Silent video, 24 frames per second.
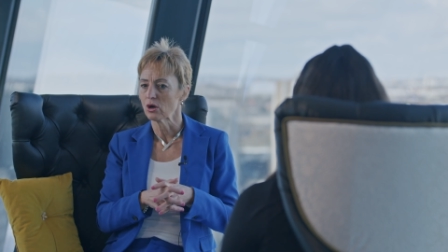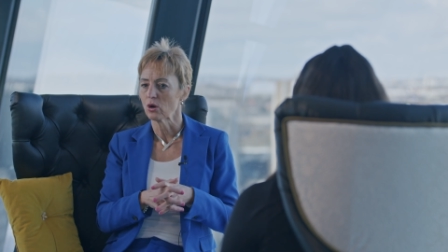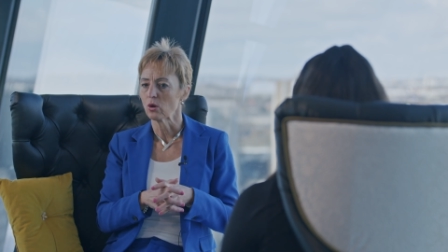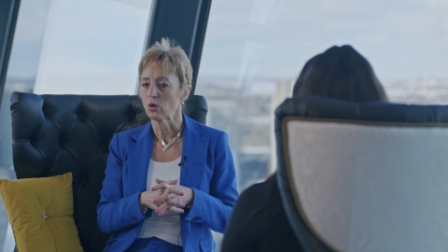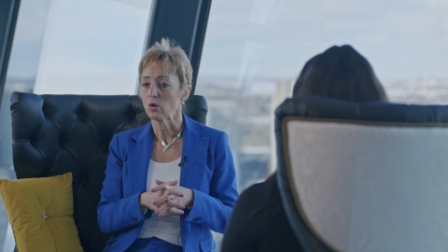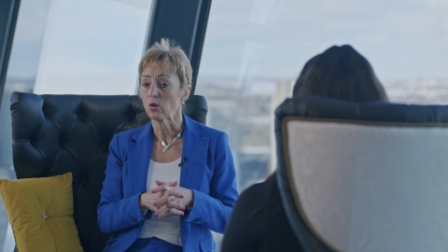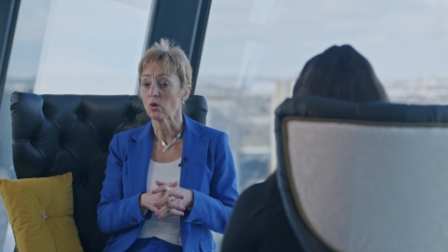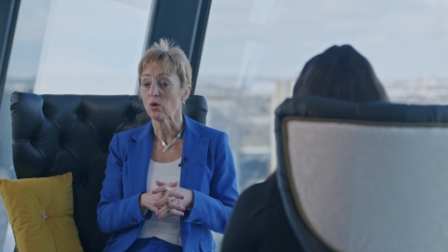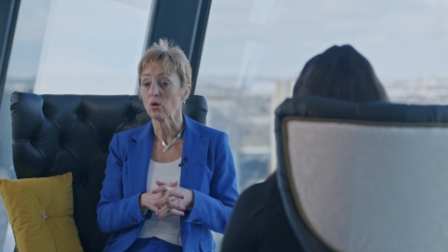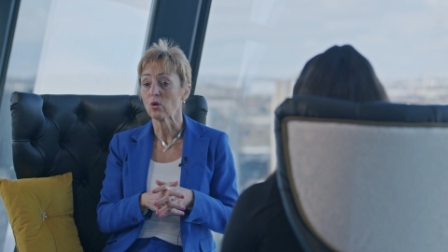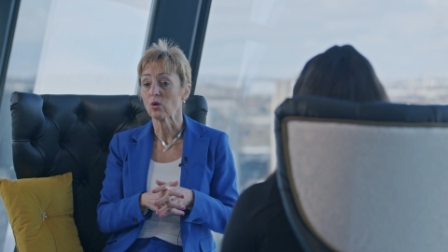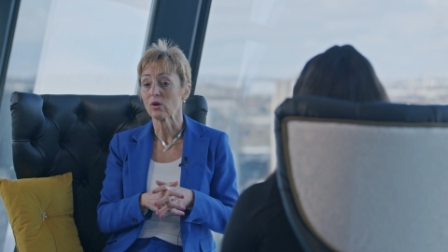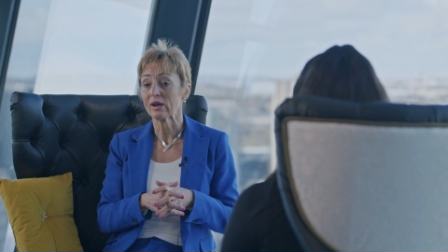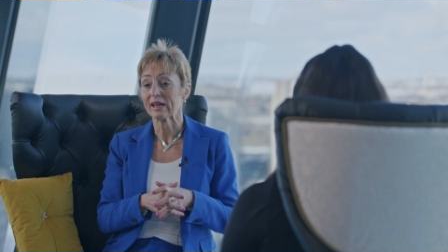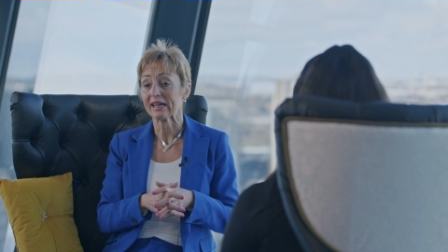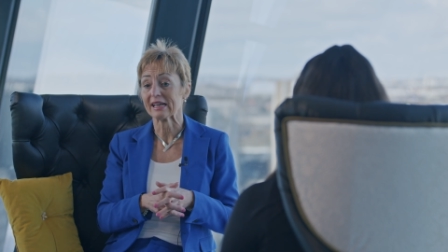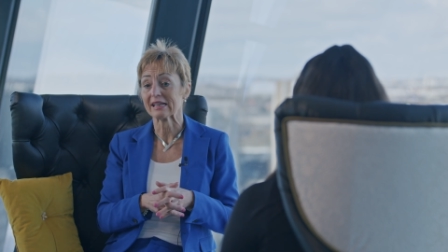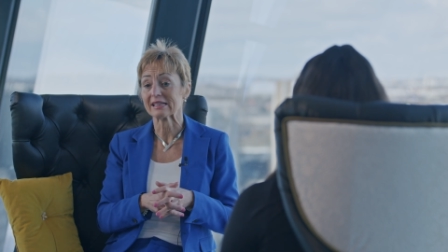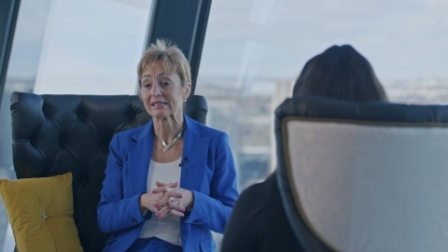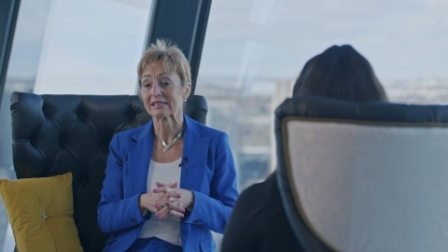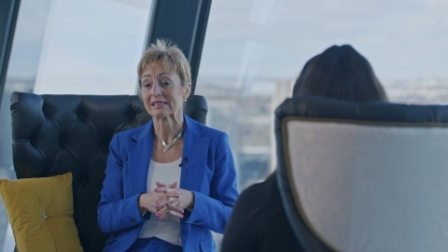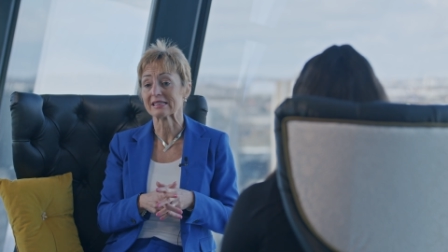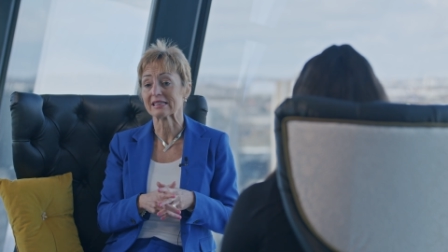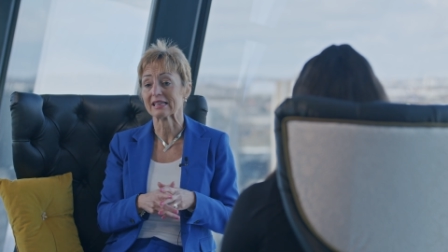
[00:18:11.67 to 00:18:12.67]
Or
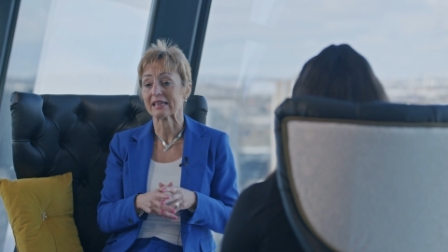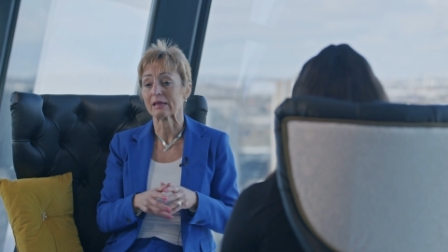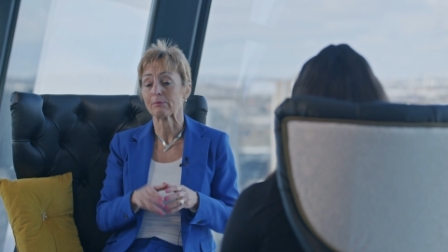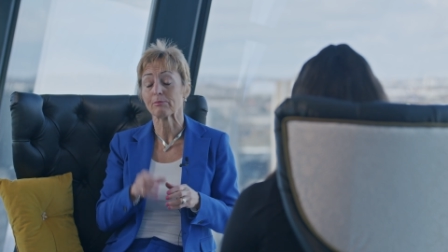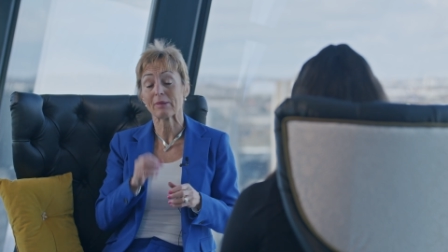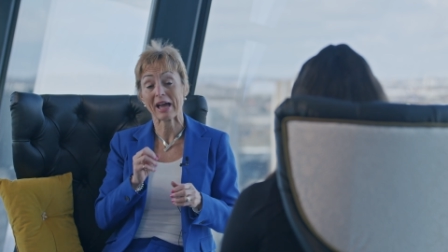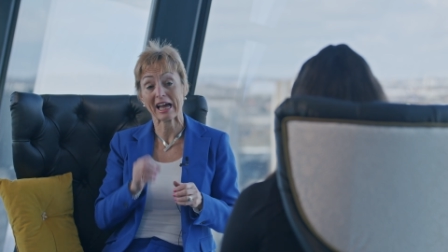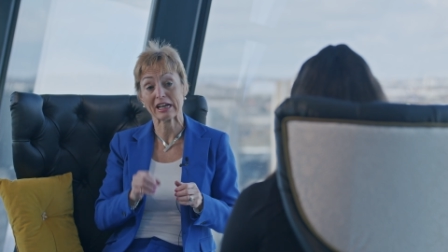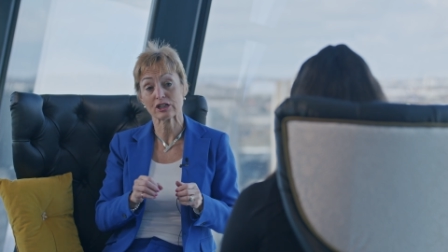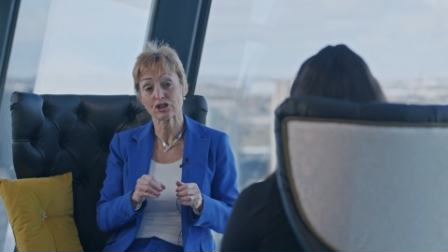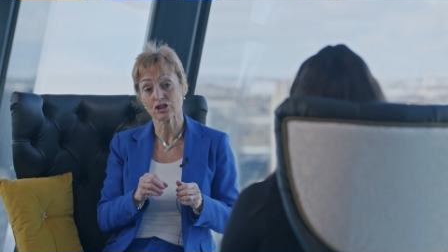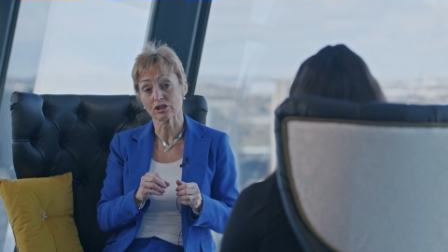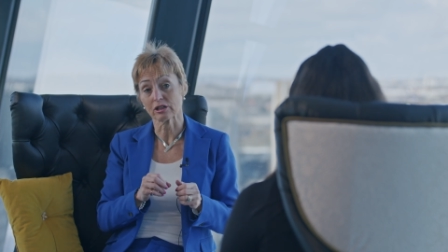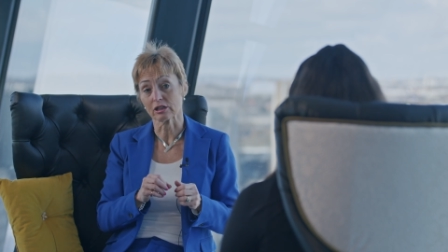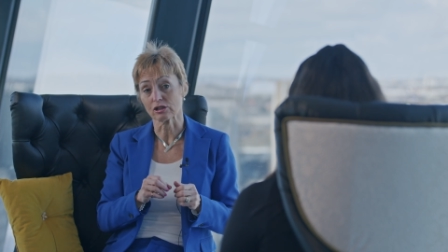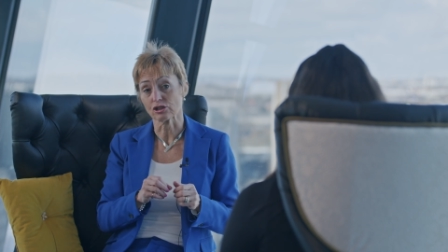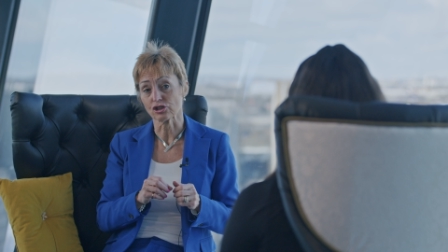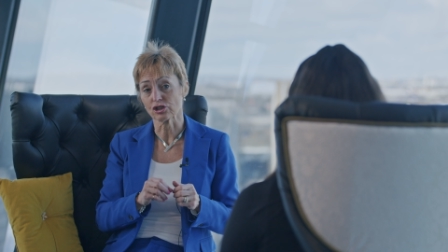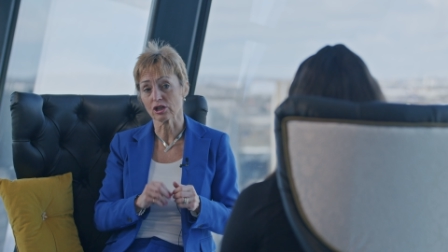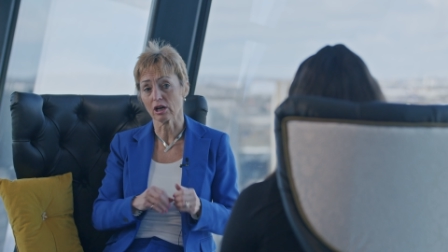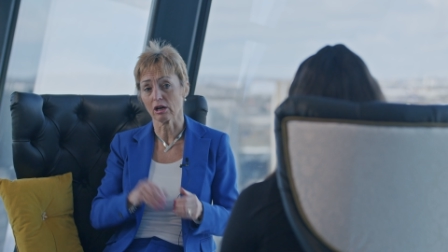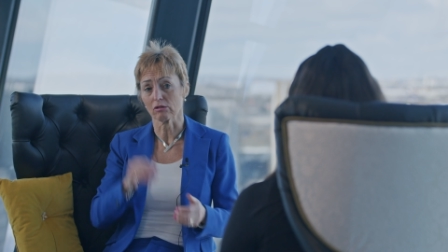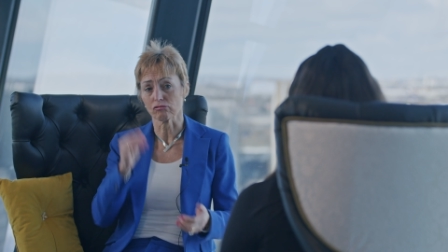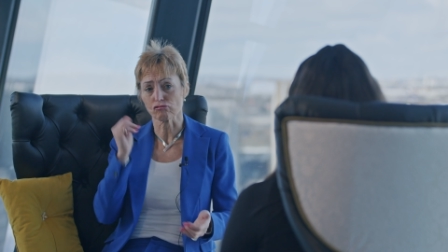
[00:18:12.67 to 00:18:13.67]
it's the petulant
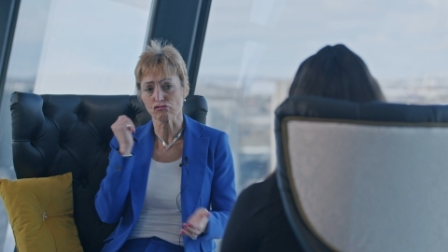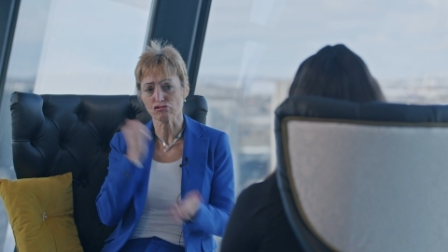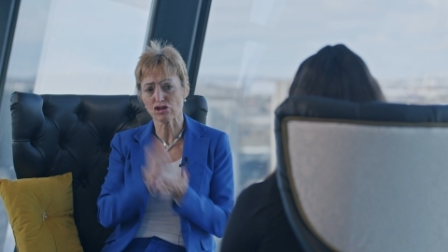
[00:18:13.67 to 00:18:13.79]
child.